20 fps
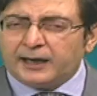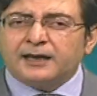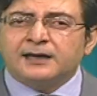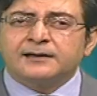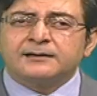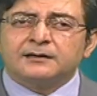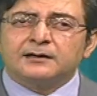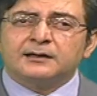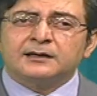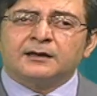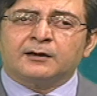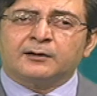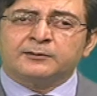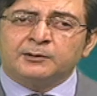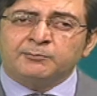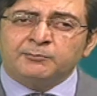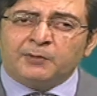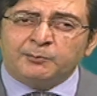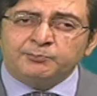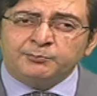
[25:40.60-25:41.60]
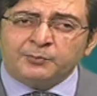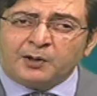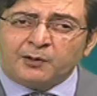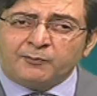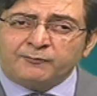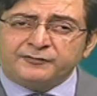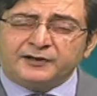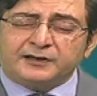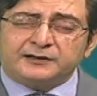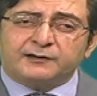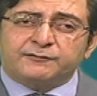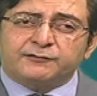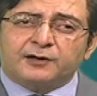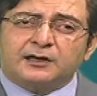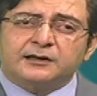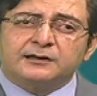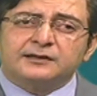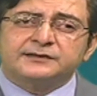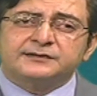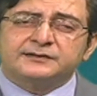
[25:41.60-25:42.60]
and remember when
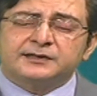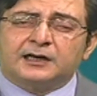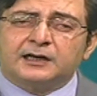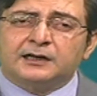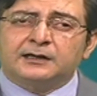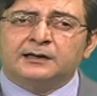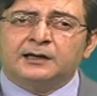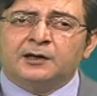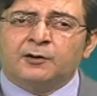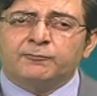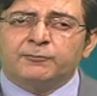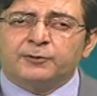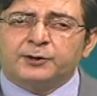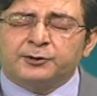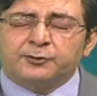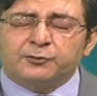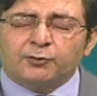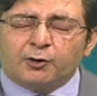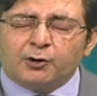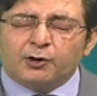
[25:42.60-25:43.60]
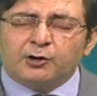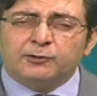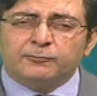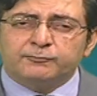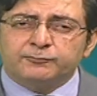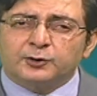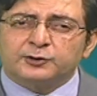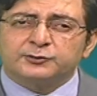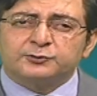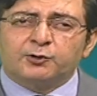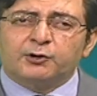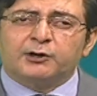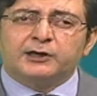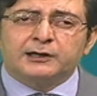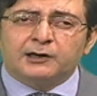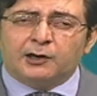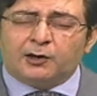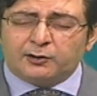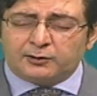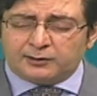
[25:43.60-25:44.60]
Afghanistan withdrawal was
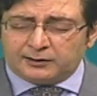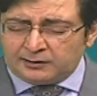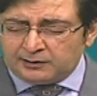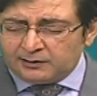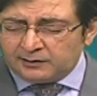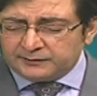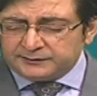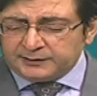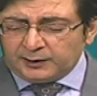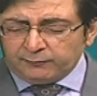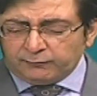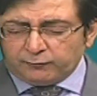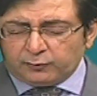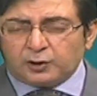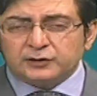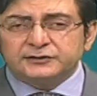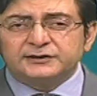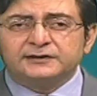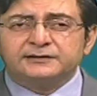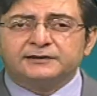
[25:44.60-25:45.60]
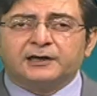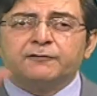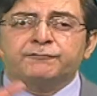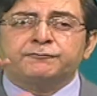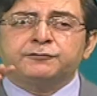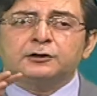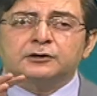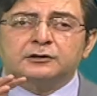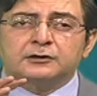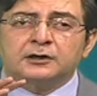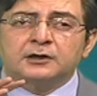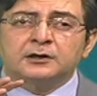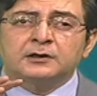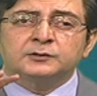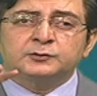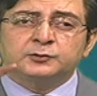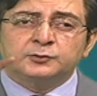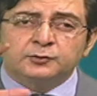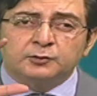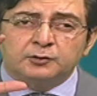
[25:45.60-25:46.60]
going on, there was an effort
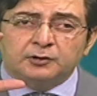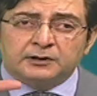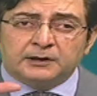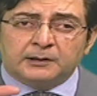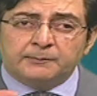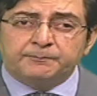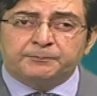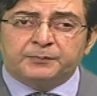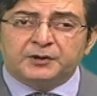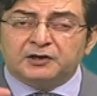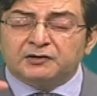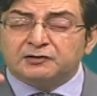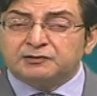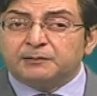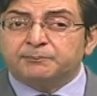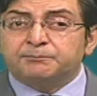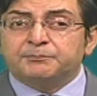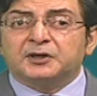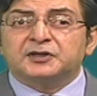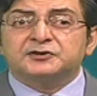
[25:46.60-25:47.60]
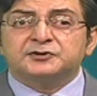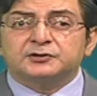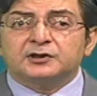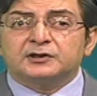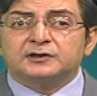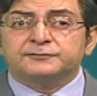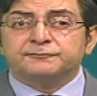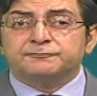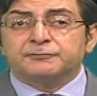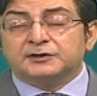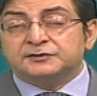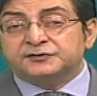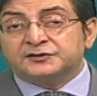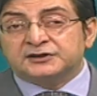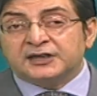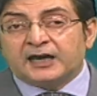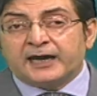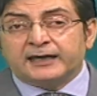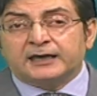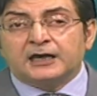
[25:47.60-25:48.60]
to compare the pictures with
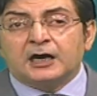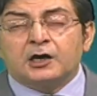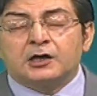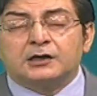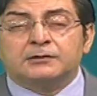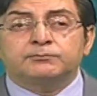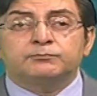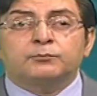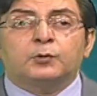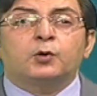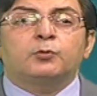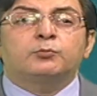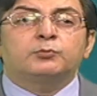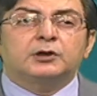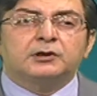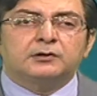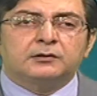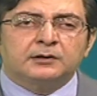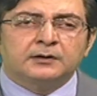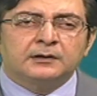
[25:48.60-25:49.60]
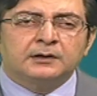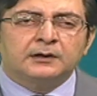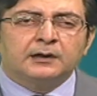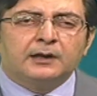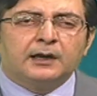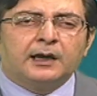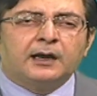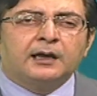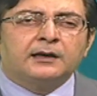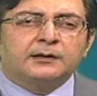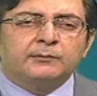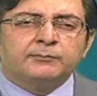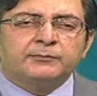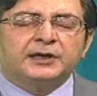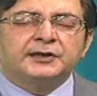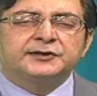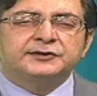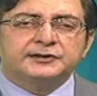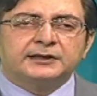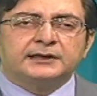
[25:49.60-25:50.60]
Saigon moment. And
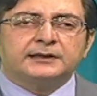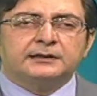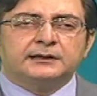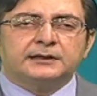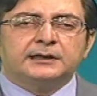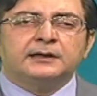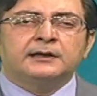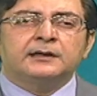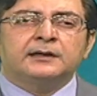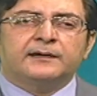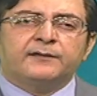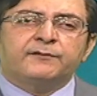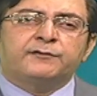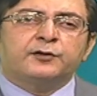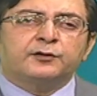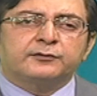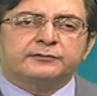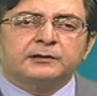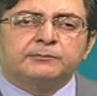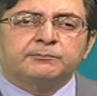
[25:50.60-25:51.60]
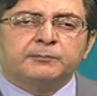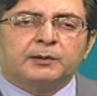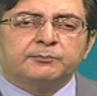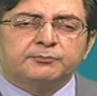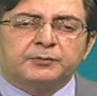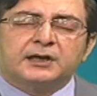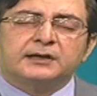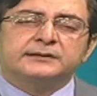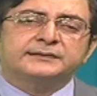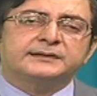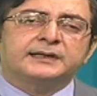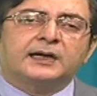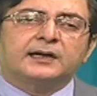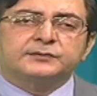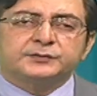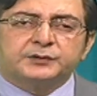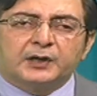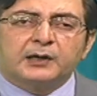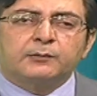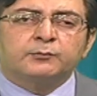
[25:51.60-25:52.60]
amazingly, if you remember at
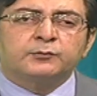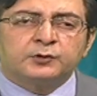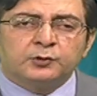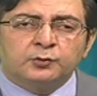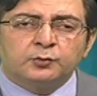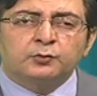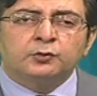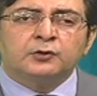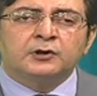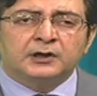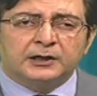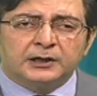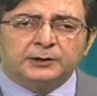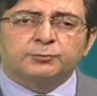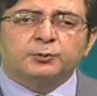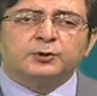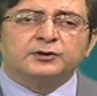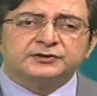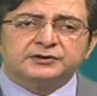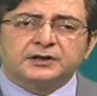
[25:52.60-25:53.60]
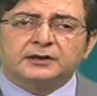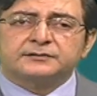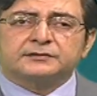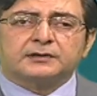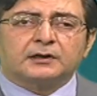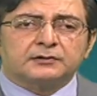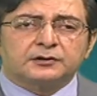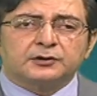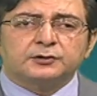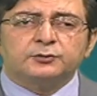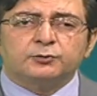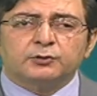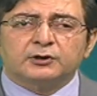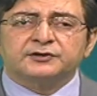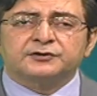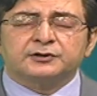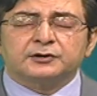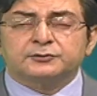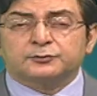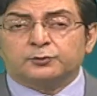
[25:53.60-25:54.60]
that time too, it was said that the
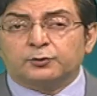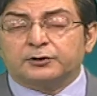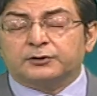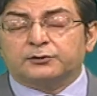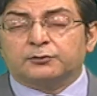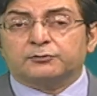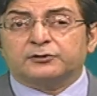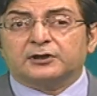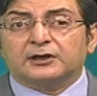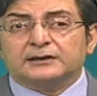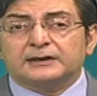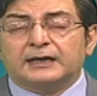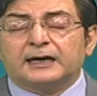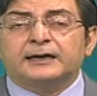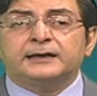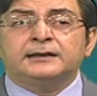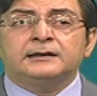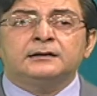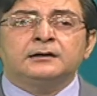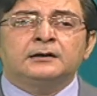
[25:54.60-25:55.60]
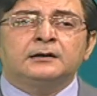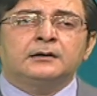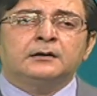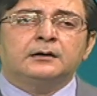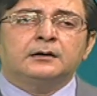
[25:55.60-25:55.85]
US is going to decline,